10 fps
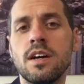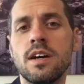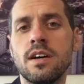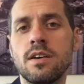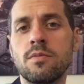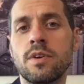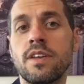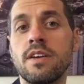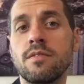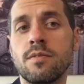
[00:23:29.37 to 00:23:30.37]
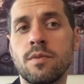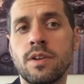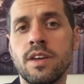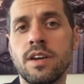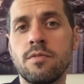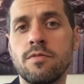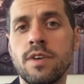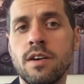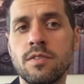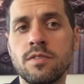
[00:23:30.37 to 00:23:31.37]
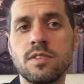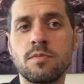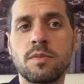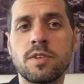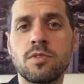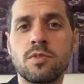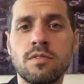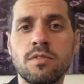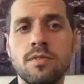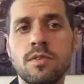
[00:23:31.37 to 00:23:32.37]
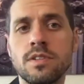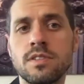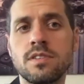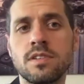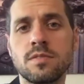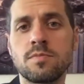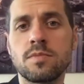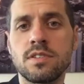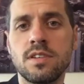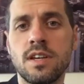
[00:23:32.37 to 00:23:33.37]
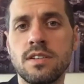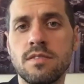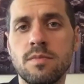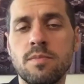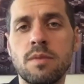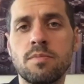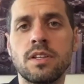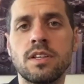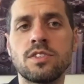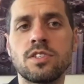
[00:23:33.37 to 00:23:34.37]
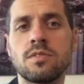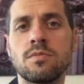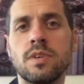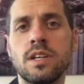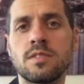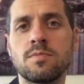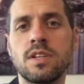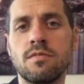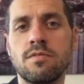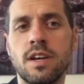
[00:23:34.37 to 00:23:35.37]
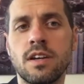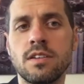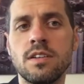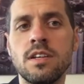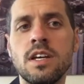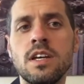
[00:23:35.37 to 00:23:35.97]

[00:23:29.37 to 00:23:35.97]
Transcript: uh, where they where they found somewhere between four and six percent of the population has been infected.